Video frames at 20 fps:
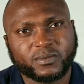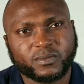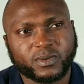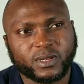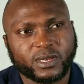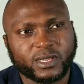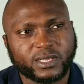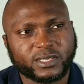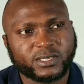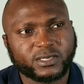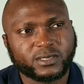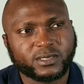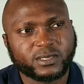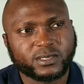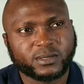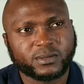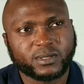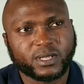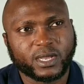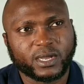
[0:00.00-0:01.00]

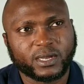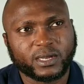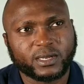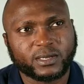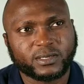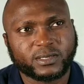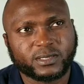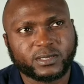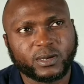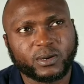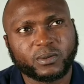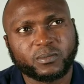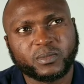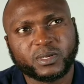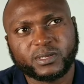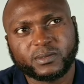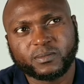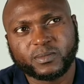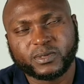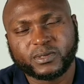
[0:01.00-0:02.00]
relationship that saw
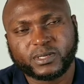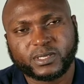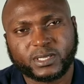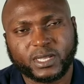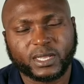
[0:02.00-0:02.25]
me most